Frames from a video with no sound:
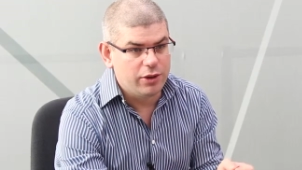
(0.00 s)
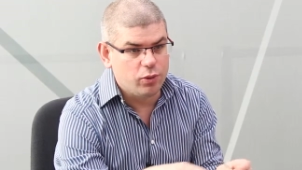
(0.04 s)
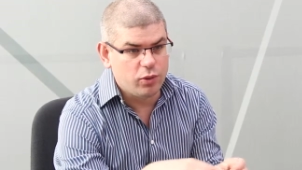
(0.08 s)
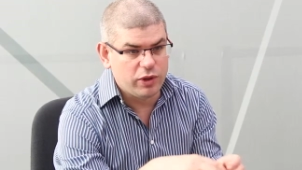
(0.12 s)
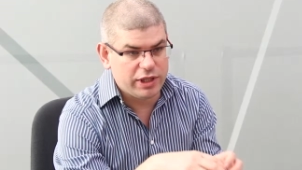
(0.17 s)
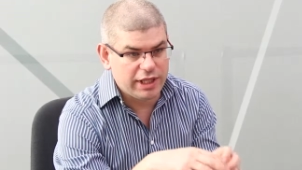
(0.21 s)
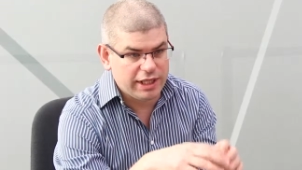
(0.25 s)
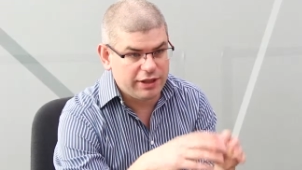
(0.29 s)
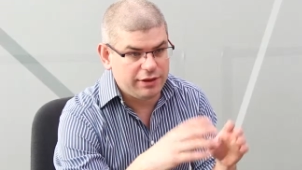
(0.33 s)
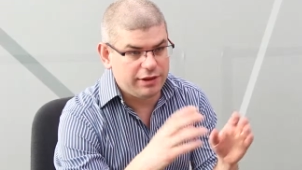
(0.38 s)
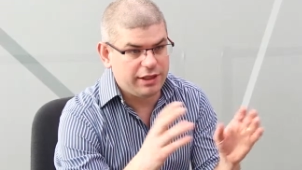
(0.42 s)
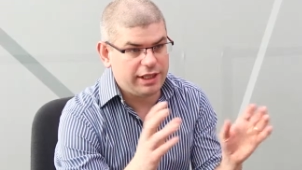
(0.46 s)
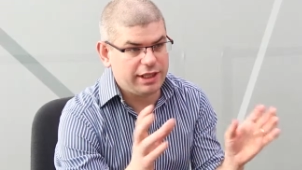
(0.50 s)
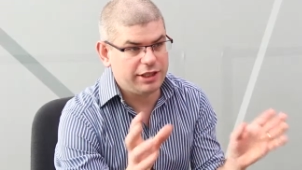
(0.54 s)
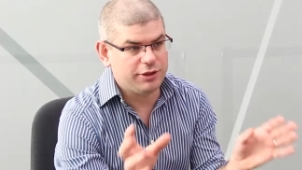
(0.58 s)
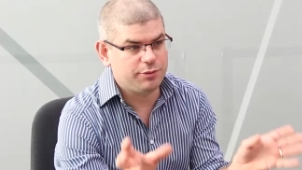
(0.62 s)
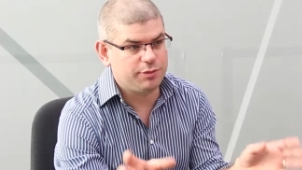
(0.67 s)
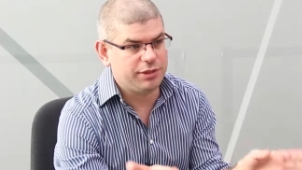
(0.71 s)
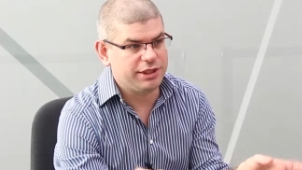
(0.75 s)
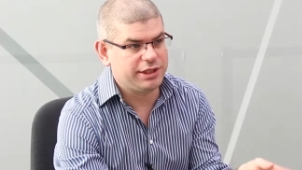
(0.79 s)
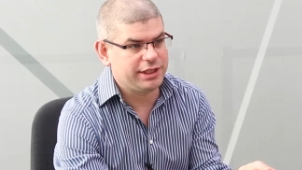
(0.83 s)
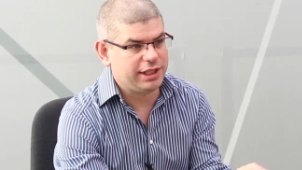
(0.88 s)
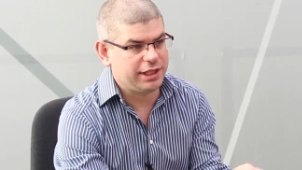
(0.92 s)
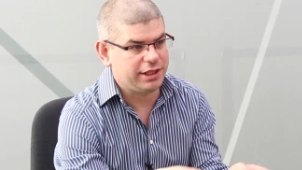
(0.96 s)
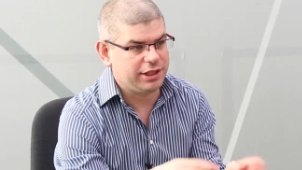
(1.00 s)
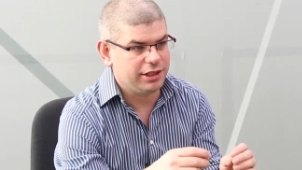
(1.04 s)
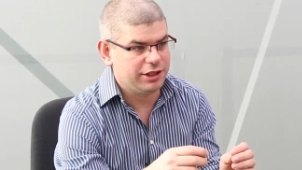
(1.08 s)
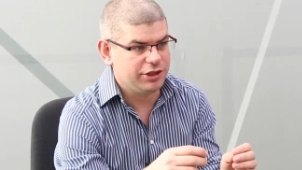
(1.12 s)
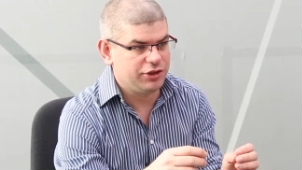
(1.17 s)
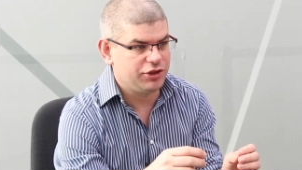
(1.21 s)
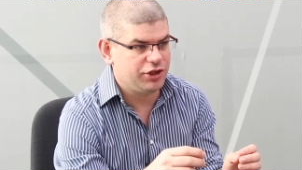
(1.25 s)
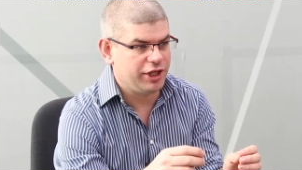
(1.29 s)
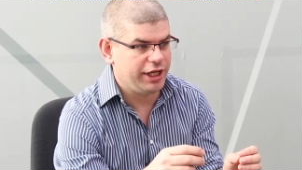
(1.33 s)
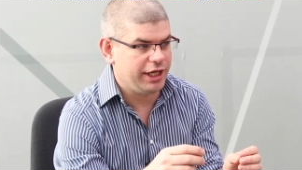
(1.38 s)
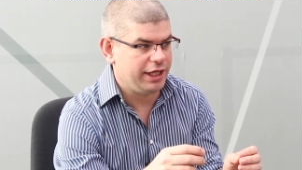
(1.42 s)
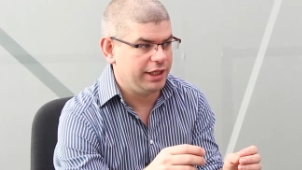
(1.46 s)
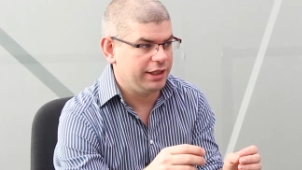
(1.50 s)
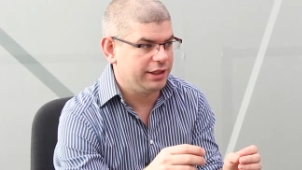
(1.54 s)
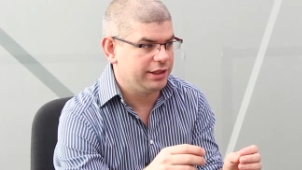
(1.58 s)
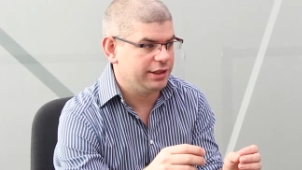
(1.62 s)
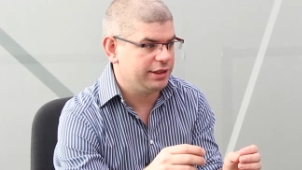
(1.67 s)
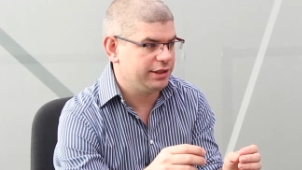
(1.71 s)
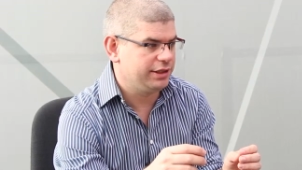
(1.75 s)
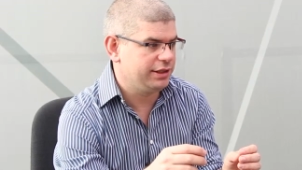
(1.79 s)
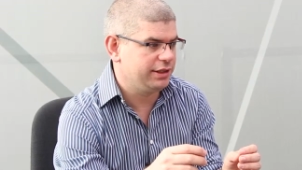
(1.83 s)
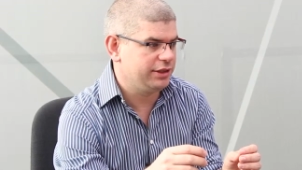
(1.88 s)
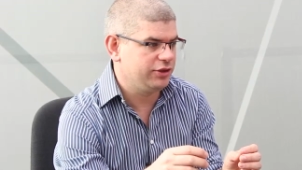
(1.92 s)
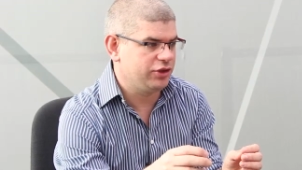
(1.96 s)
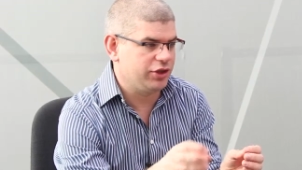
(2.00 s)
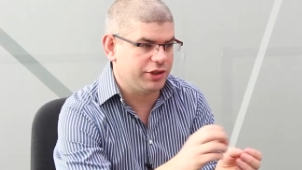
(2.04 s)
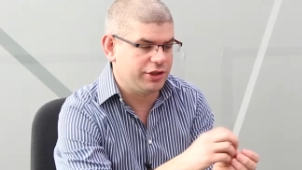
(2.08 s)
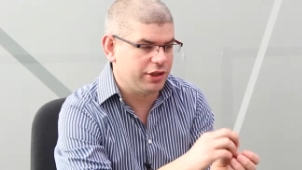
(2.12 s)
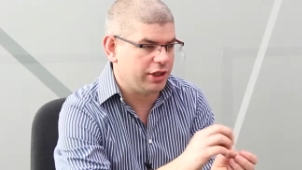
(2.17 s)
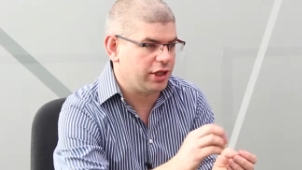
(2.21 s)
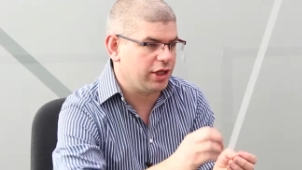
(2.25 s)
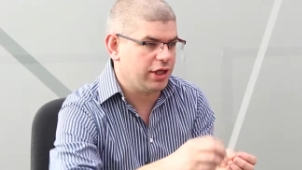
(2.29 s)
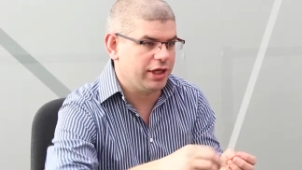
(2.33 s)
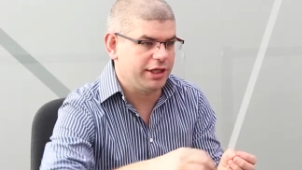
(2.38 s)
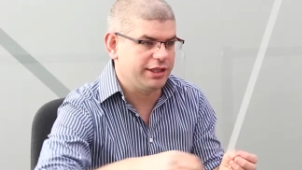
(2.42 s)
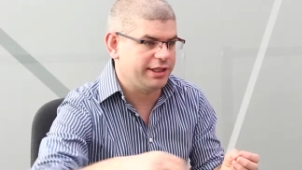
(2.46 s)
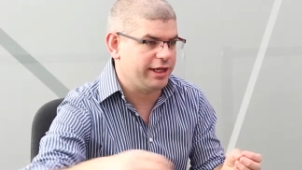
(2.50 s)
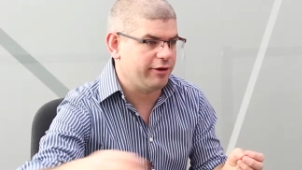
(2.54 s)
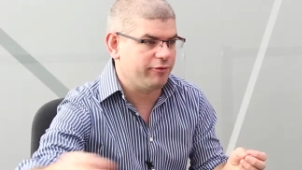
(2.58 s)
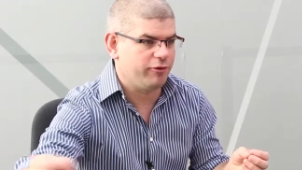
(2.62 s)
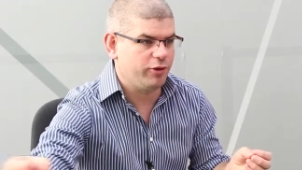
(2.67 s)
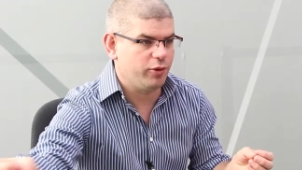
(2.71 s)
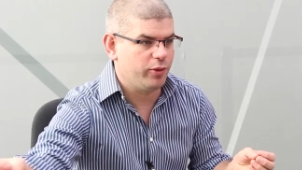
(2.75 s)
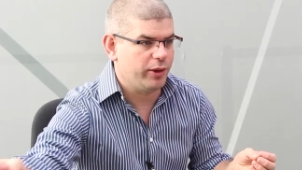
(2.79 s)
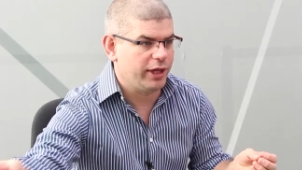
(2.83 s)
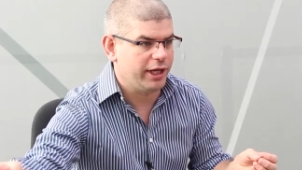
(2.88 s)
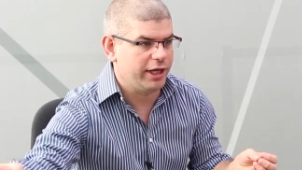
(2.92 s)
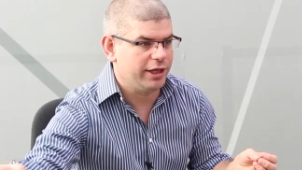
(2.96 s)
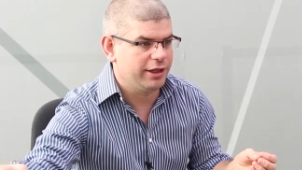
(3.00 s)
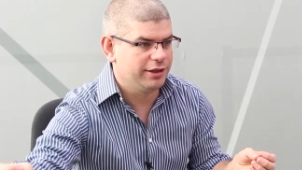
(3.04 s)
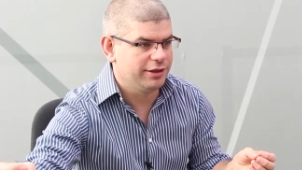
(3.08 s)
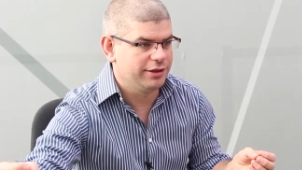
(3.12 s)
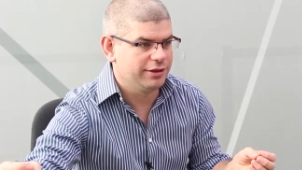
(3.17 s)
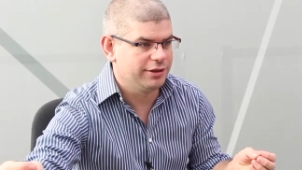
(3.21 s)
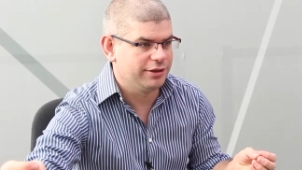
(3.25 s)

within these particular genes just occurs everywhere.